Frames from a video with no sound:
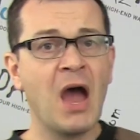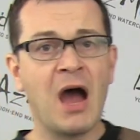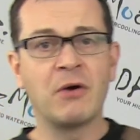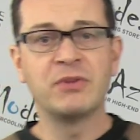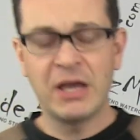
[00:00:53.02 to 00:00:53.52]

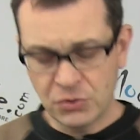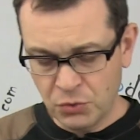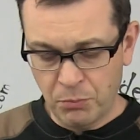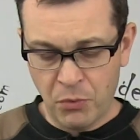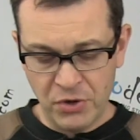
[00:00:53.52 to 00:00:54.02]
I would like
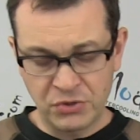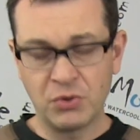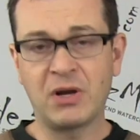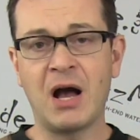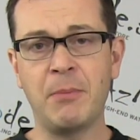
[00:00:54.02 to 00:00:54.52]
to point
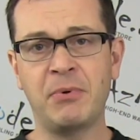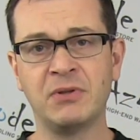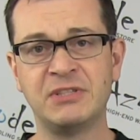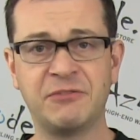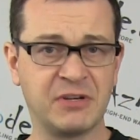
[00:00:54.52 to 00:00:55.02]
you a
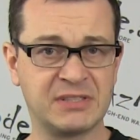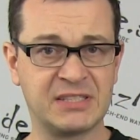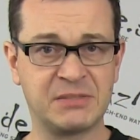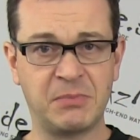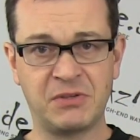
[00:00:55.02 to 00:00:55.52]
couple
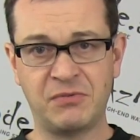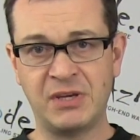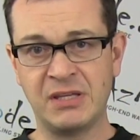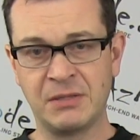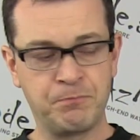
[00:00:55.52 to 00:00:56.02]
differences
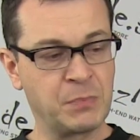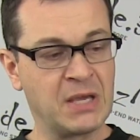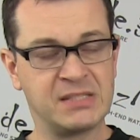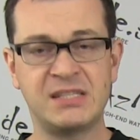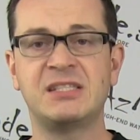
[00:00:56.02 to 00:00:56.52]
between
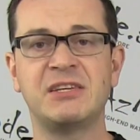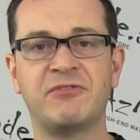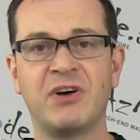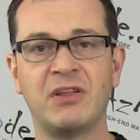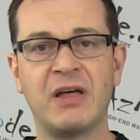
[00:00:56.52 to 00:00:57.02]

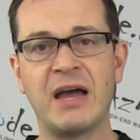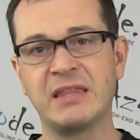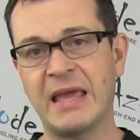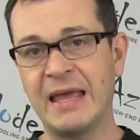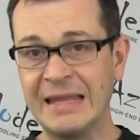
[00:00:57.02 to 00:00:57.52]
CCFL
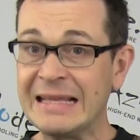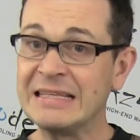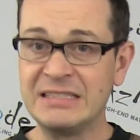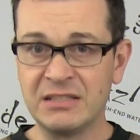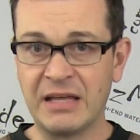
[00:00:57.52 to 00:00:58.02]
light and
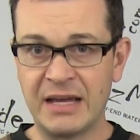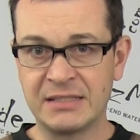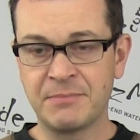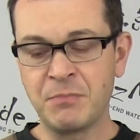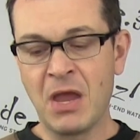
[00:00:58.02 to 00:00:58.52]
LED
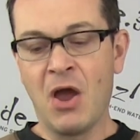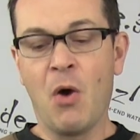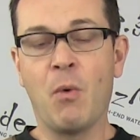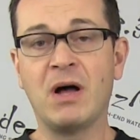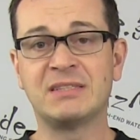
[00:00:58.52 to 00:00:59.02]
light.
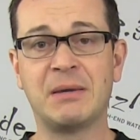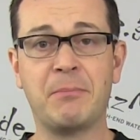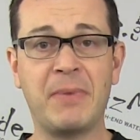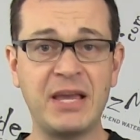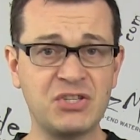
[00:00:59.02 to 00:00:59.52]
While the
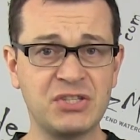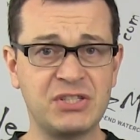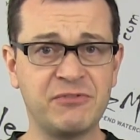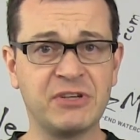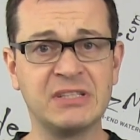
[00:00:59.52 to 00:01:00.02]
major
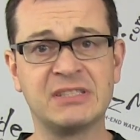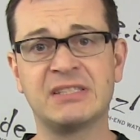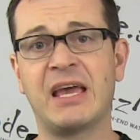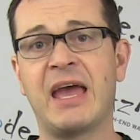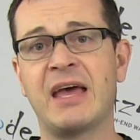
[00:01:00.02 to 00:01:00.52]

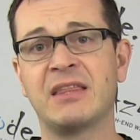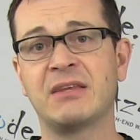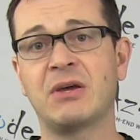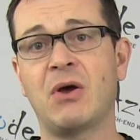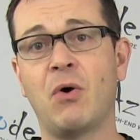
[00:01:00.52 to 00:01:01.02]
difference
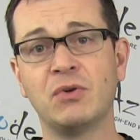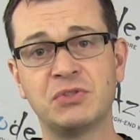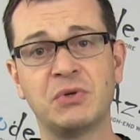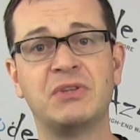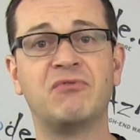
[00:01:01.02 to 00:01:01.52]
and
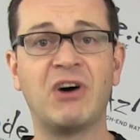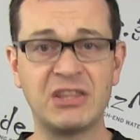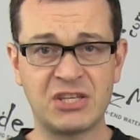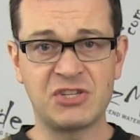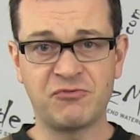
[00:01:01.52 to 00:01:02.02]
also
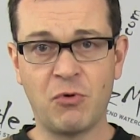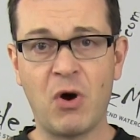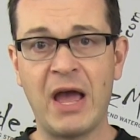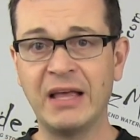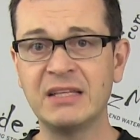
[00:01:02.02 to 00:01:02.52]
advantage
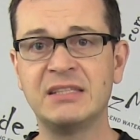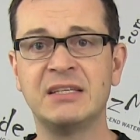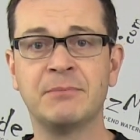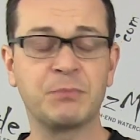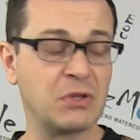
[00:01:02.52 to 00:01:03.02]
for
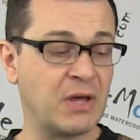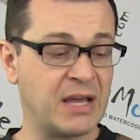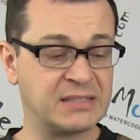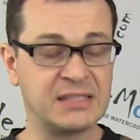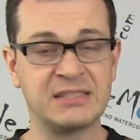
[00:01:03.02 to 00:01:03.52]
LED
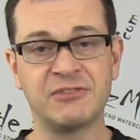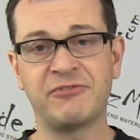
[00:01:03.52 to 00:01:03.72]
lights is the